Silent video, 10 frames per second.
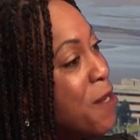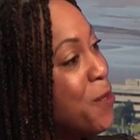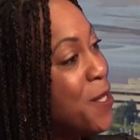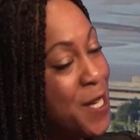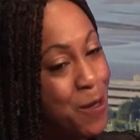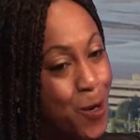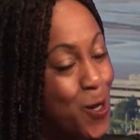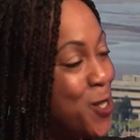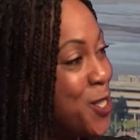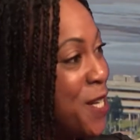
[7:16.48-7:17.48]
anybody now
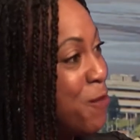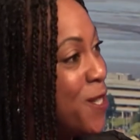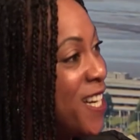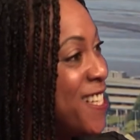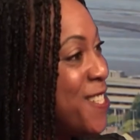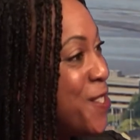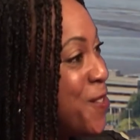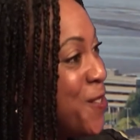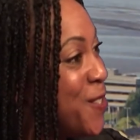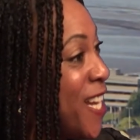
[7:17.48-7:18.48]
watching would like
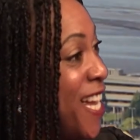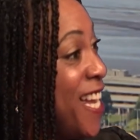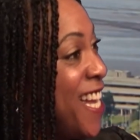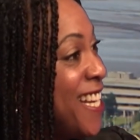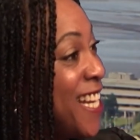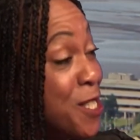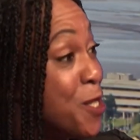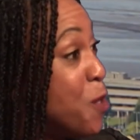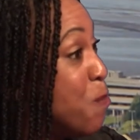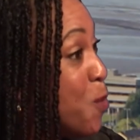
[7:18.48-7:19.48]
to get
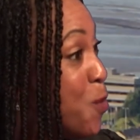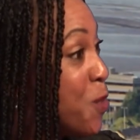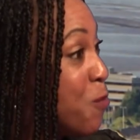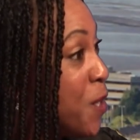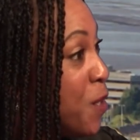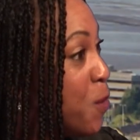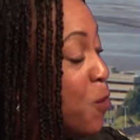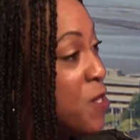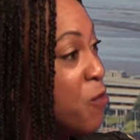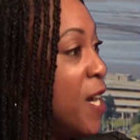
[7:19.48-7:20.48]
to know more of you
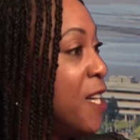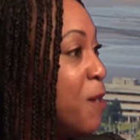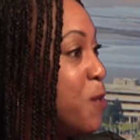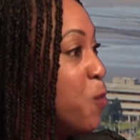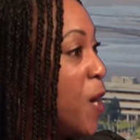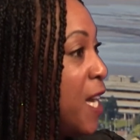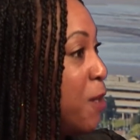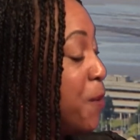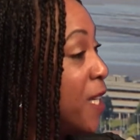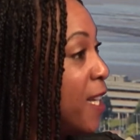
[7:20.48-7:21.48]
or to find out where
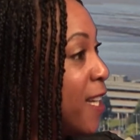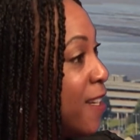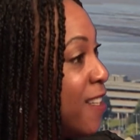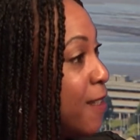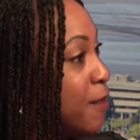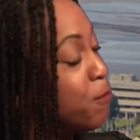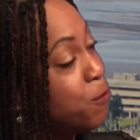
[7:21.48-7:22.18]
you'd be gigging,